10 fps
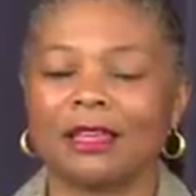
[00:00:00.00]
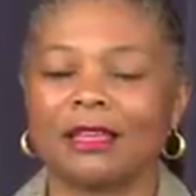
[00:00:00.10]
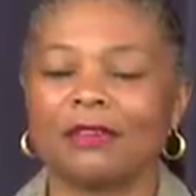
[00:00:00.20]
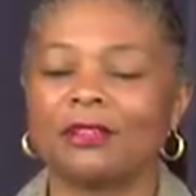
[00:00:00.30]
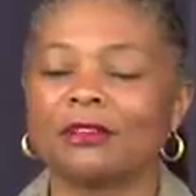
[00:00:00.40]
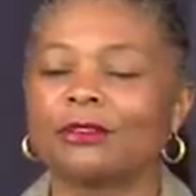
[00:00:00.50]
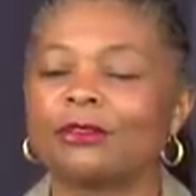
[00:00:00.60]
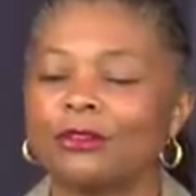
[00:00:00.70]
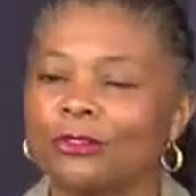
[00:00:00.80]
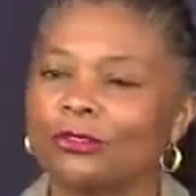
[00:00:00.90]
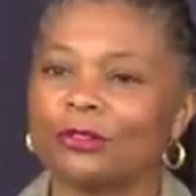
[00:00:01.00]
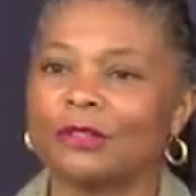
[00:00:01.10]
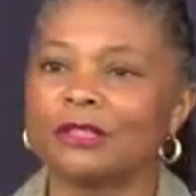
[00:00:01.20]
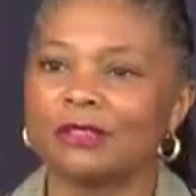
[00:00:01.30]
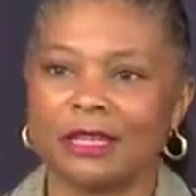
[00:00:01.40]
Given the conclusion of
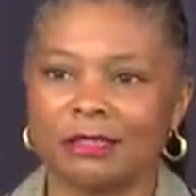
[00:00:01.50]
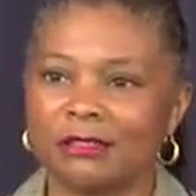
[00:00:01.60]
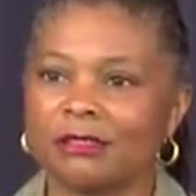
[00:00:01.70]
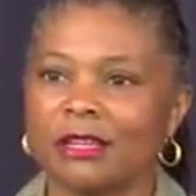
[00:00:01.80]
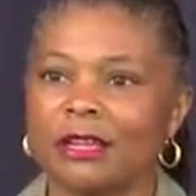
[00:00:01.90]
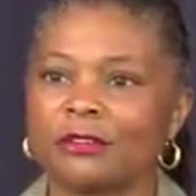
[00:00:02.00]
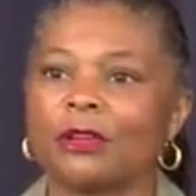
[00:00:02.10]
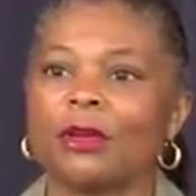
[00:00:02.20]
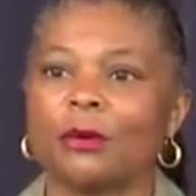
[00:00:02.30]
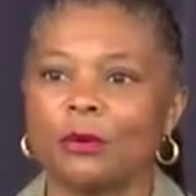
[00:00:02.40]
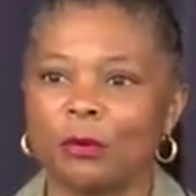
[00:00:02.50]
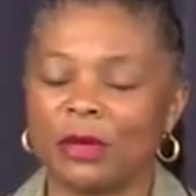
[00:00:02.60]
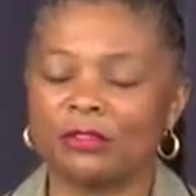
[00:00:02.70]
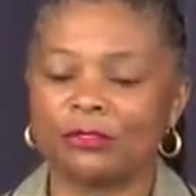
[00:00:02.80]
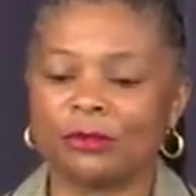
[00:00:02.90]
this at this stage, we will
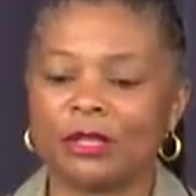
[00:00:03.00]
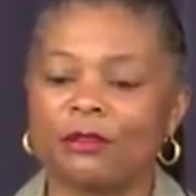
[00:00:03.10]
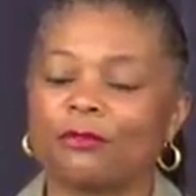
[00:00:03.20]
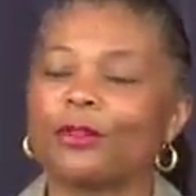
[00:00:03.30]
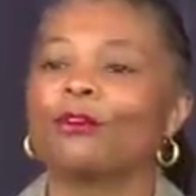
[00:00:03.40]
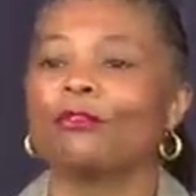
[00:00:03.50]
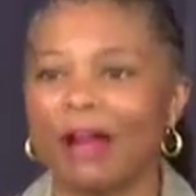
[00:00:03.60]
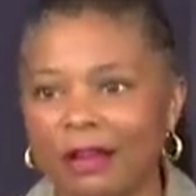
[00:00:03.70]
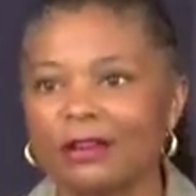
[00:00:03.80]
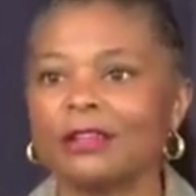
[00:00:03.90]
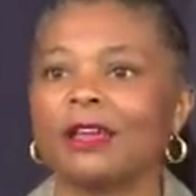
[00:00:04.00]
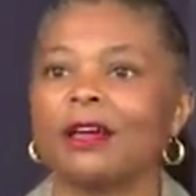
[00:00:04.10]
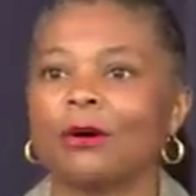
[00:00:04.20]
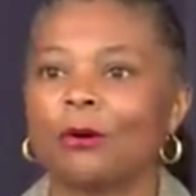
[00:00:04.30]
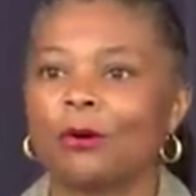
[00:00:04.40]
make sure that for the record,
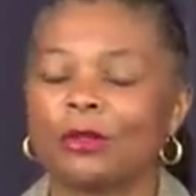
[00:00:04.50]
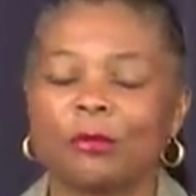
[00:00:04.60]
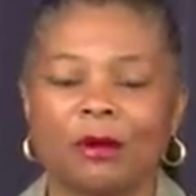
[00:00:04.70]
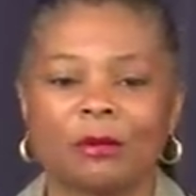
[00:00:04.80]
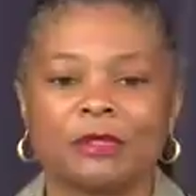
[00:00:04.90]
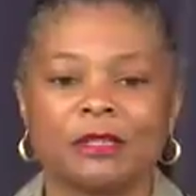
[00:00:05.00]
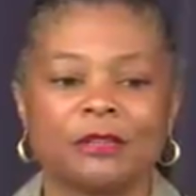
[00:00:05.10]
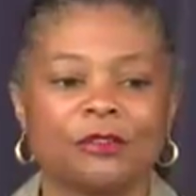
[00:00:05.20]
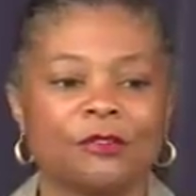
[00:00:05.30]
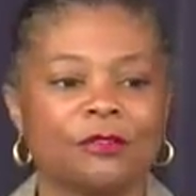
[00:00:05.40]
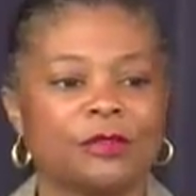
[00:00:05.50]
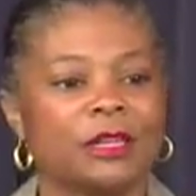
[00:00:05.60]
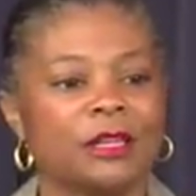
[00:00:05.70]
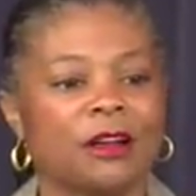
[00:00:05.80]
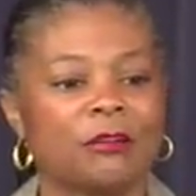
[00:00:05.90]
all the property of
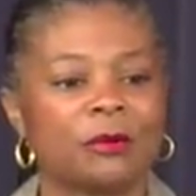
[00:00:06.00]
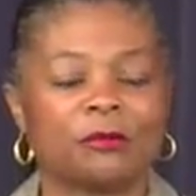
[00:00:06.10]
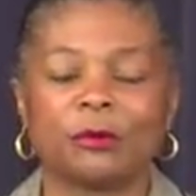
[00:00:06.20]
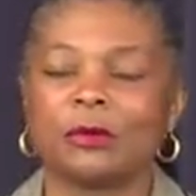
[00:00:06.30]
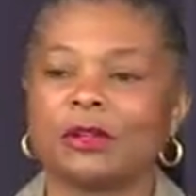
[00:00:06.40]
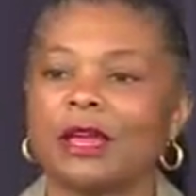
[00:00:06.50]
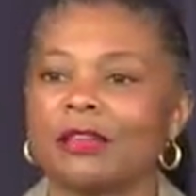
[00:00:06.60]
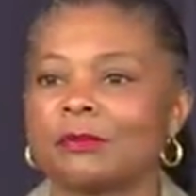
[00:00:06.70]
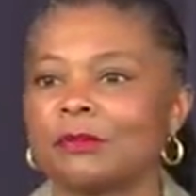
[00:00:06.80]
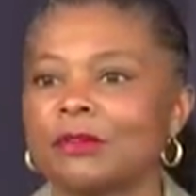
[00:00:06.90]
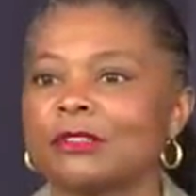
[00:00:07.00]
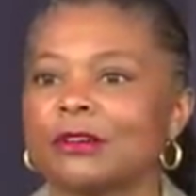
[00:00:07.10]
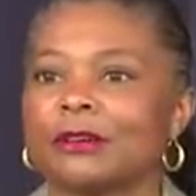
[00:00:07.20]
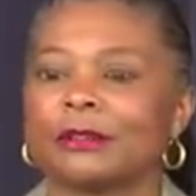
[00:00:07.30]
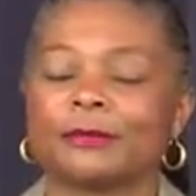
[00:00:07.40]
the governor of Bermuda has been
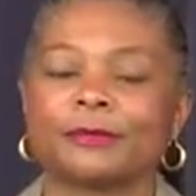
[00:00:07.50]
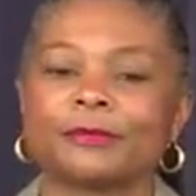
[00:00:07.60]
returned.